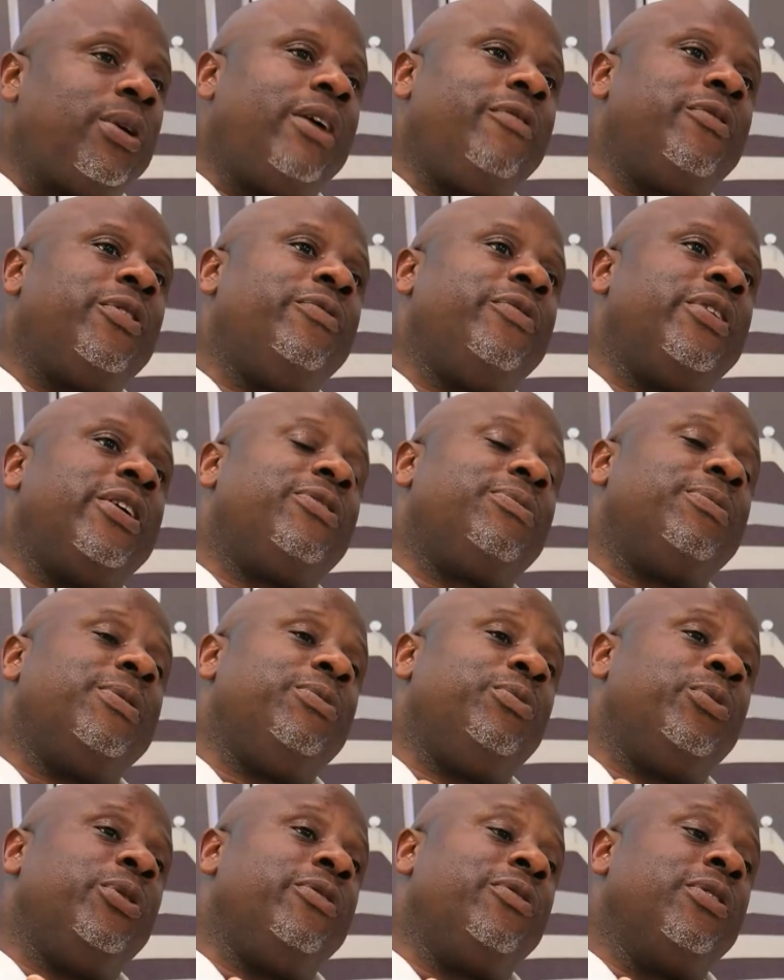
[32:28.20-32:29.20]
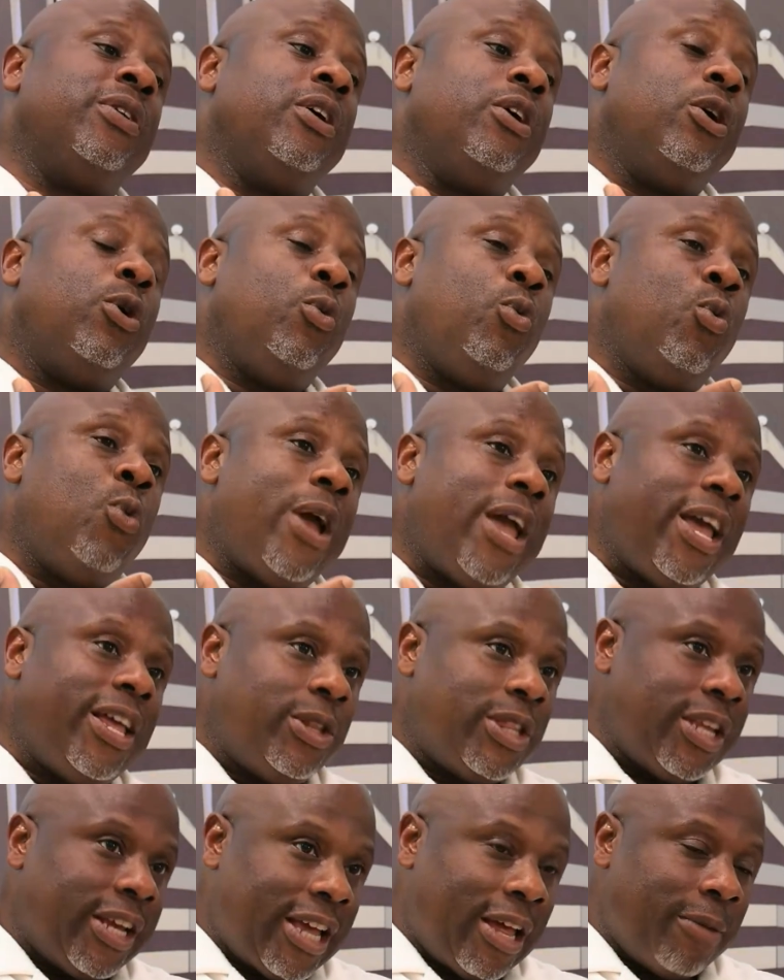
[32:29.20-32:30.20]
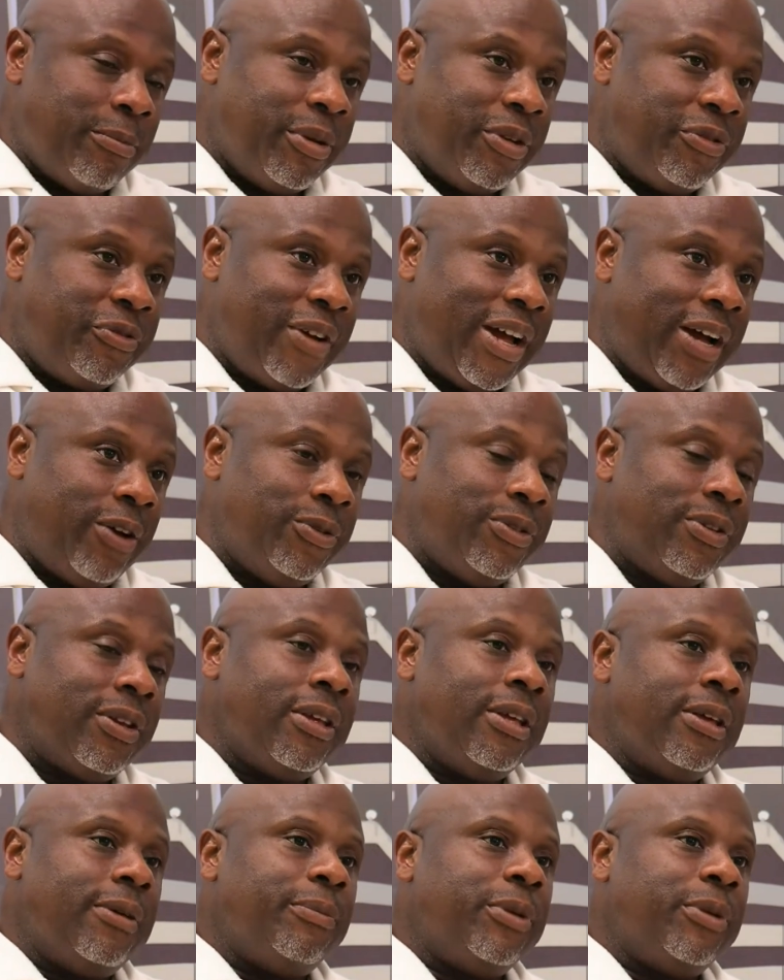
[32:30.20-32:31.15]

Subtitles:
have investment with, where they can be found,